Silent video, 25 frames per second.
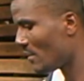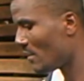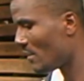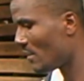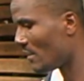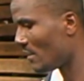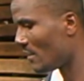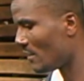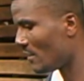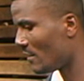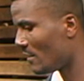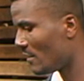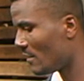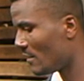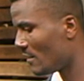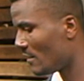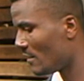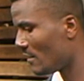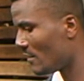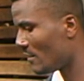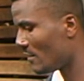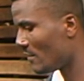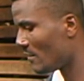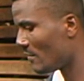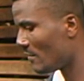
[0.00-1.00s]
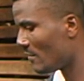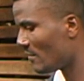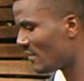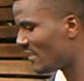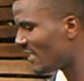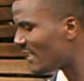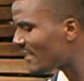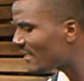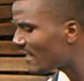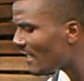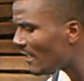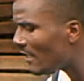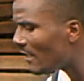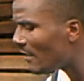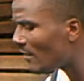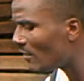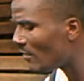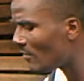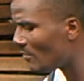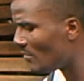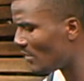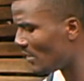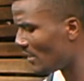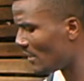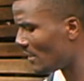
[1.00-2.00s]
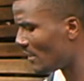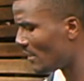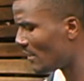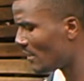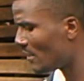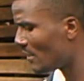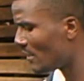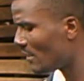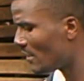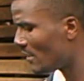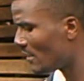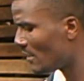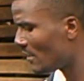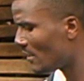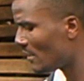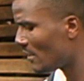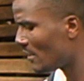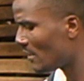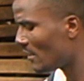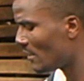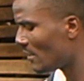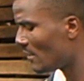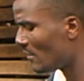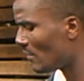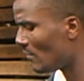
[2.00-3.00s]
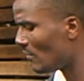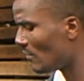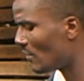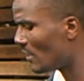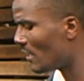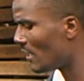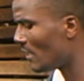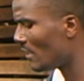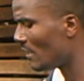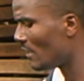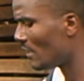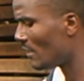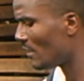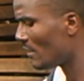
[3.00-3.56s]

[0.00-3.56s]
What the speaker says: Yes. Just a little bit. Okay.